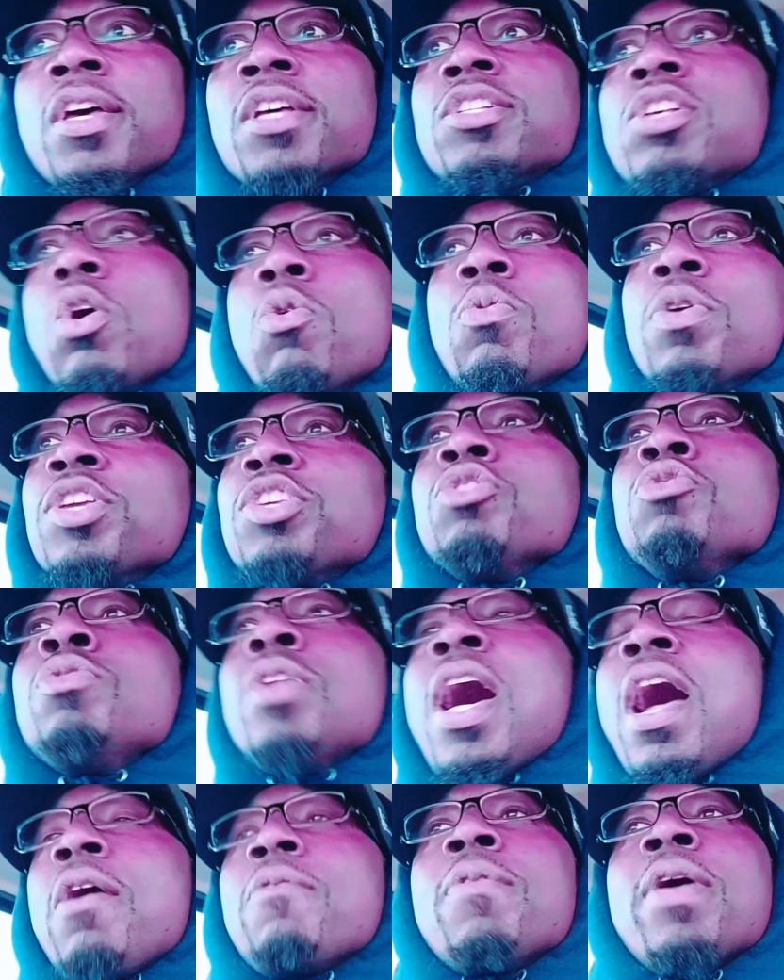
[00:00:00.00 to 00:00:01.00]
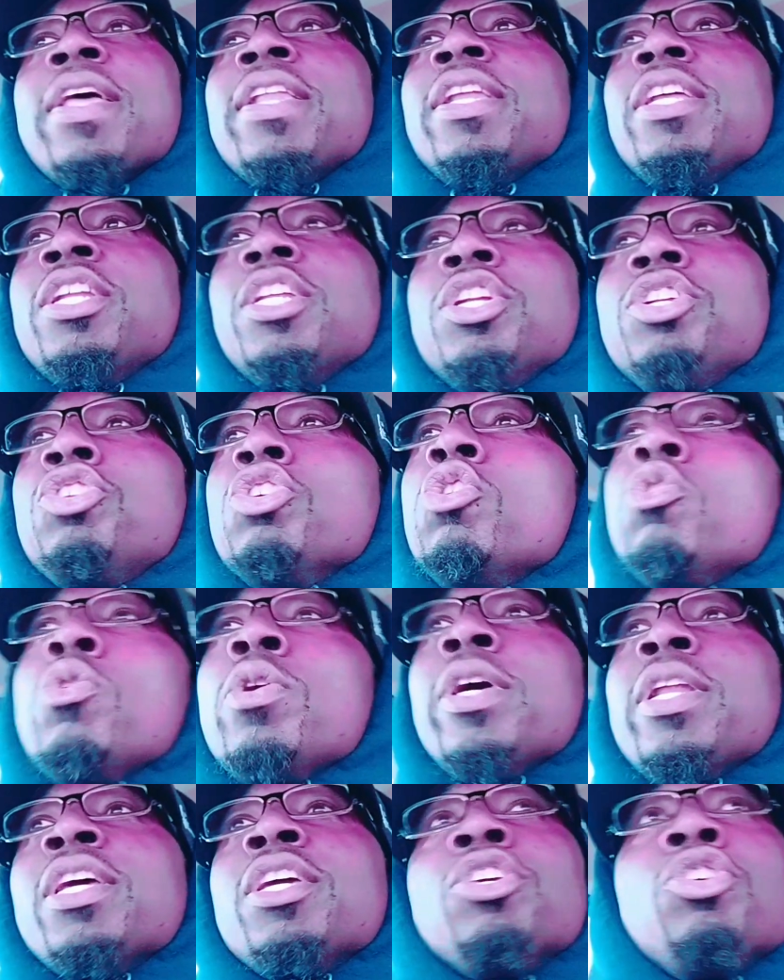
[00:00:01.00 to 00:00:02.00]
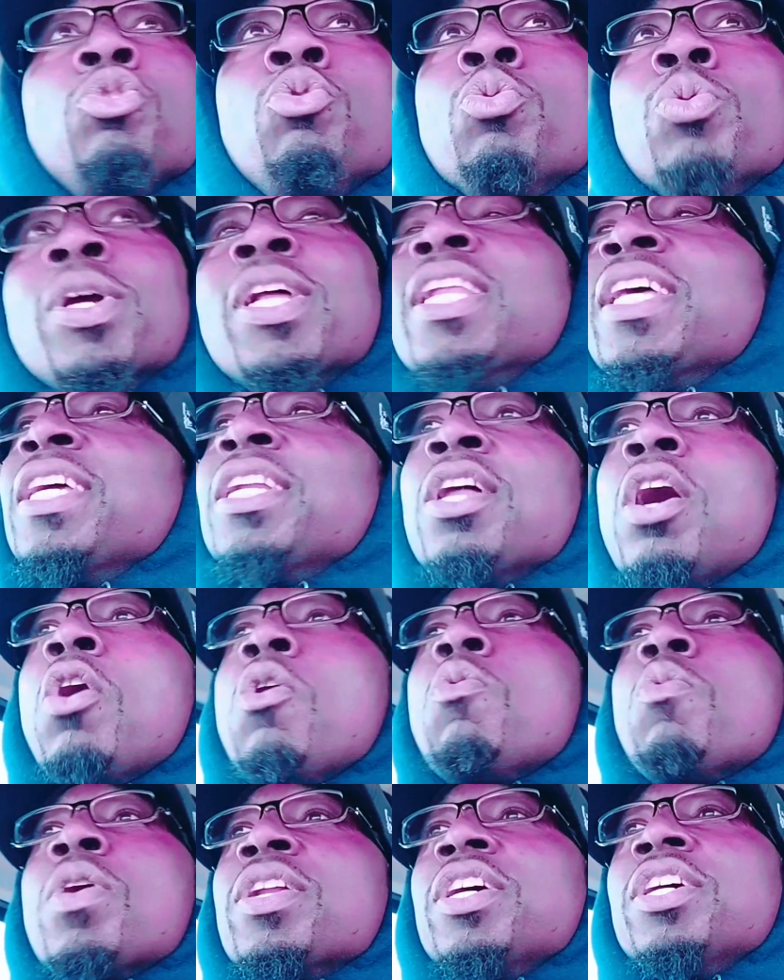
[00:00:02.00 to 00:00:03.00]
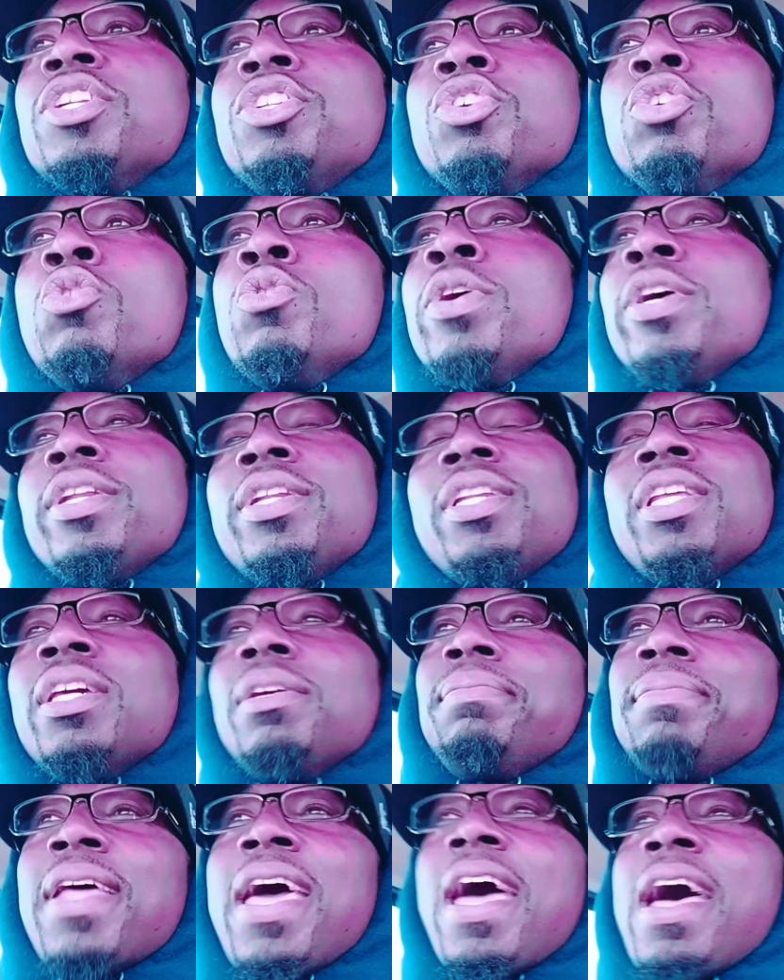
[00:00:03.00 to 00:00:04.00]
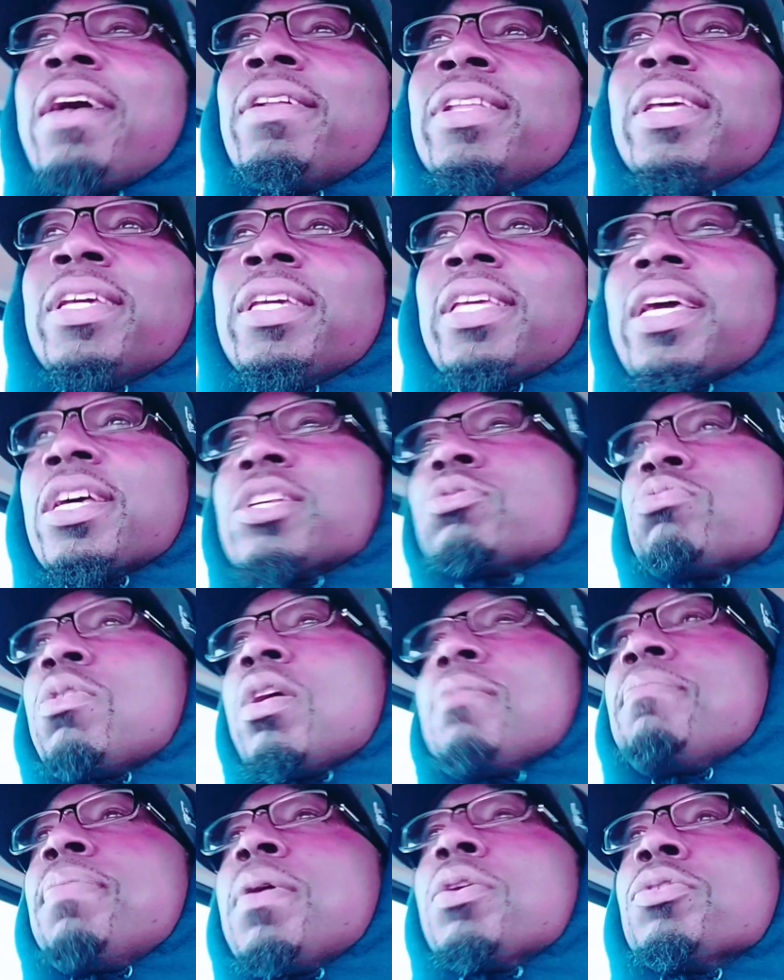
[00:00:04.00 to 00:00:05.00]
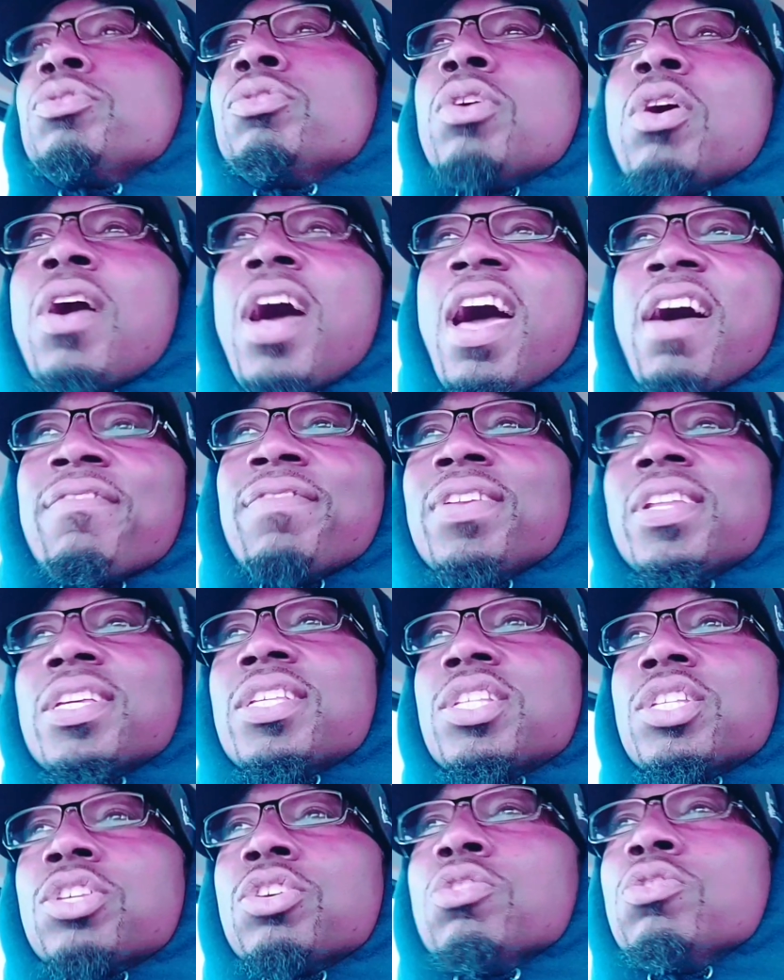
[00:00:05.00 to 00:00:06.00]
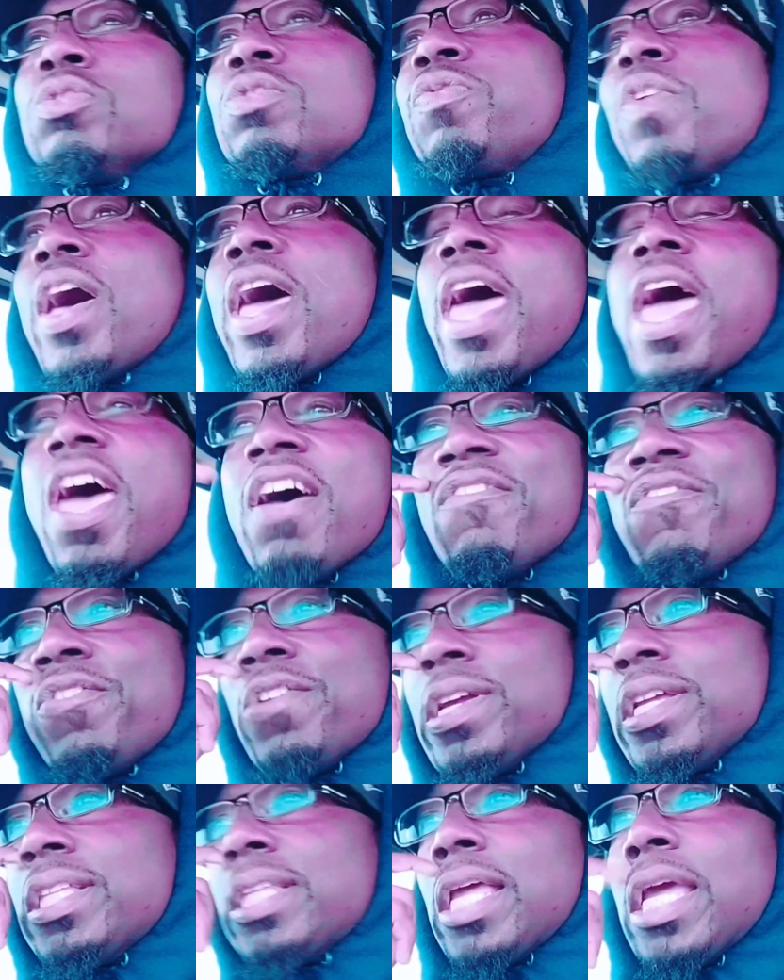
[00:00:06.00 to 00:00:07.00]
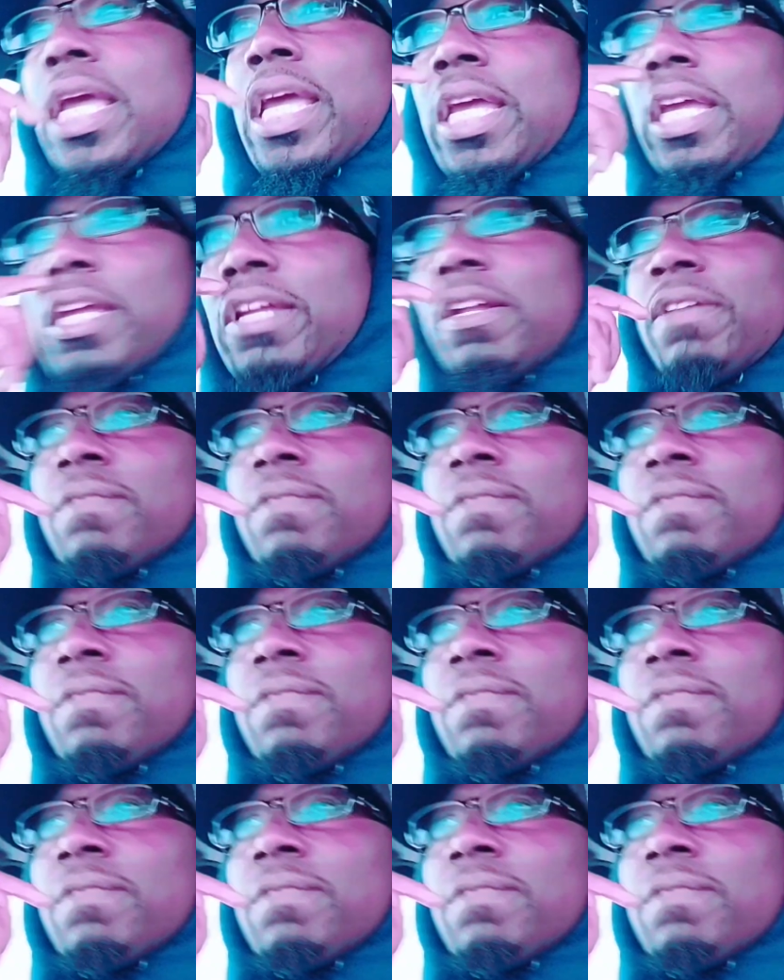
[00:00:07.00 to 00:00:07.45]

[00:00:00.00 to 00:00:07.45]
So when you're not ready to do it and you really don't want to do it deep down, then guess what, bro? You're going to have an excuse for everything